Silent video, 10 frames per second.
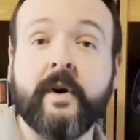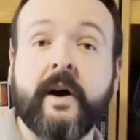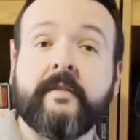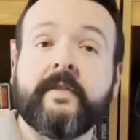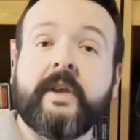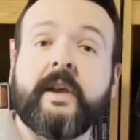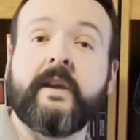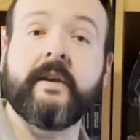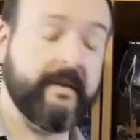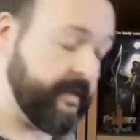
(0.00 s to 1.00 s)
of the
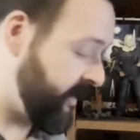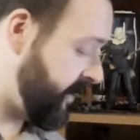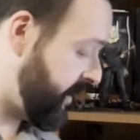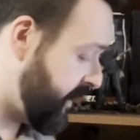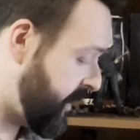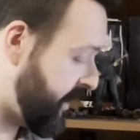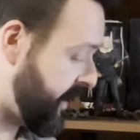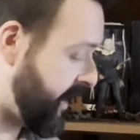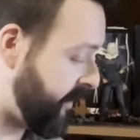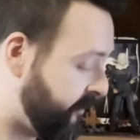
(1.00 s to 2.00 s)

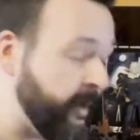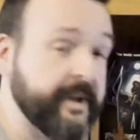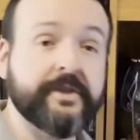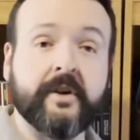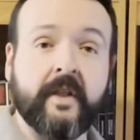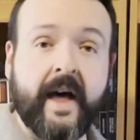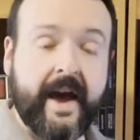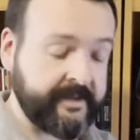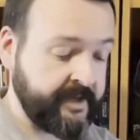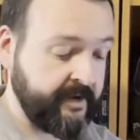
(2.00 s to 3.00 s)
Voyager
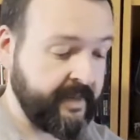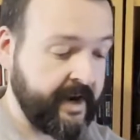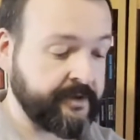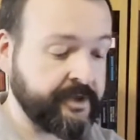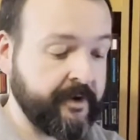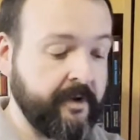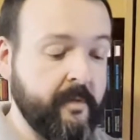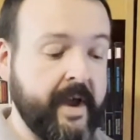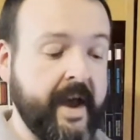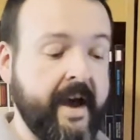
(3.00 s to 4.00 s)
class here that I'll show you.
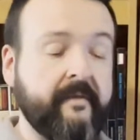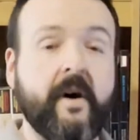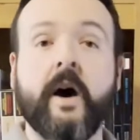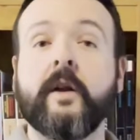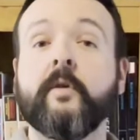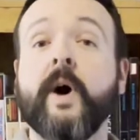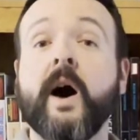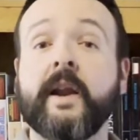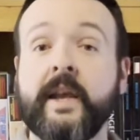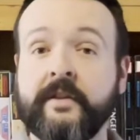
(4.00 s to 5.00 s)
We have
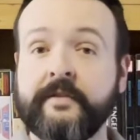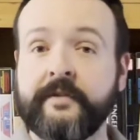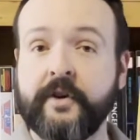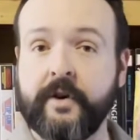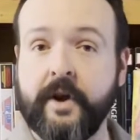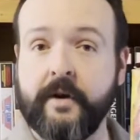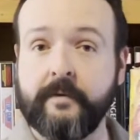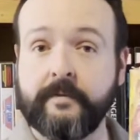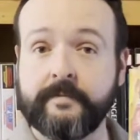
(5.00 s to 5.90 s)
Autobot Inferno.